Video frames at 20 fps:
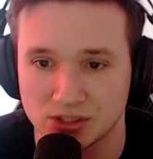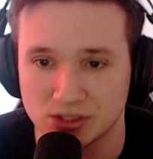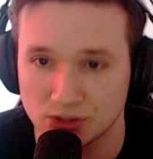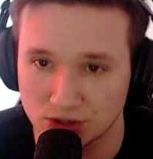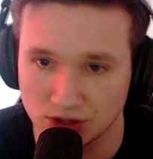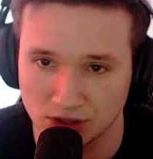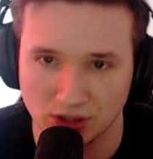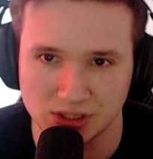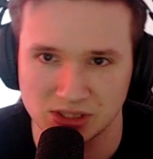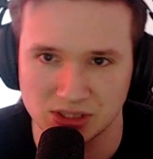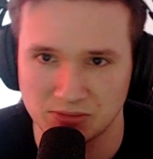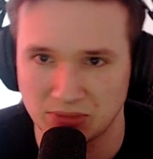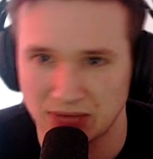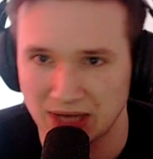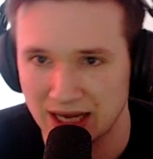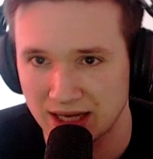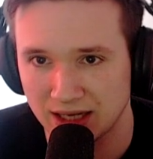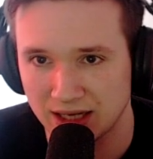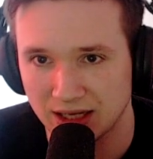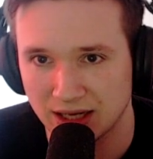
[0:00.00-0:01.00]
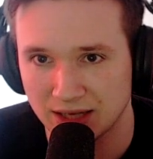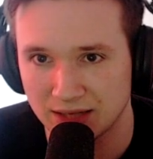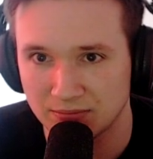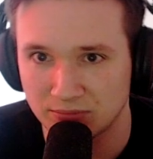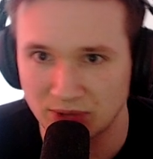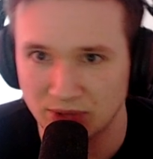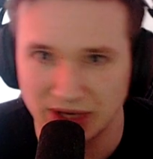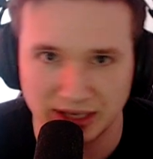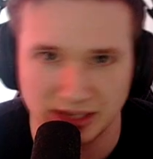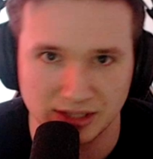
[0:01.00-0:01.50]
You could also play and
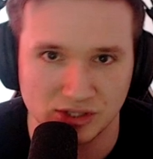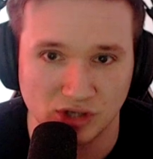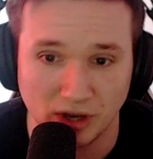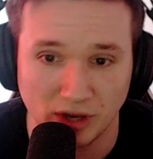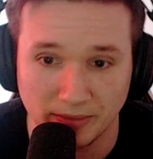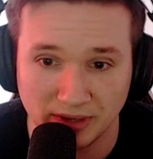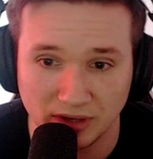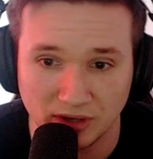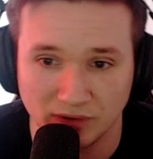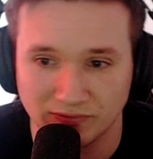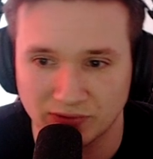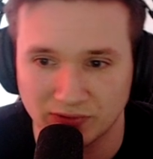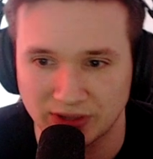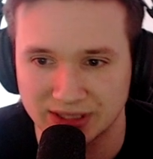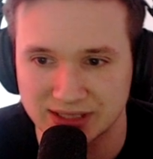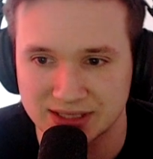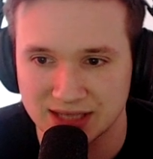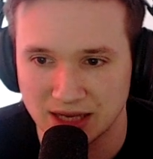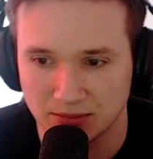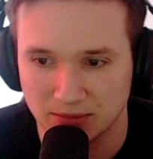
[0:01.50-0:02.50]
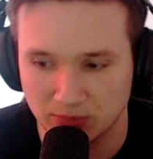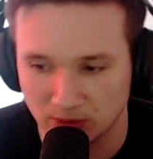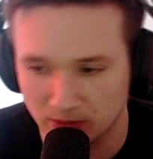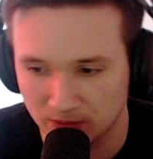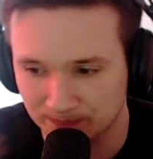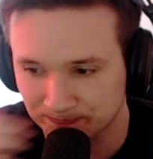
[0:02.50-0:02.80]
bring in Domino, for example,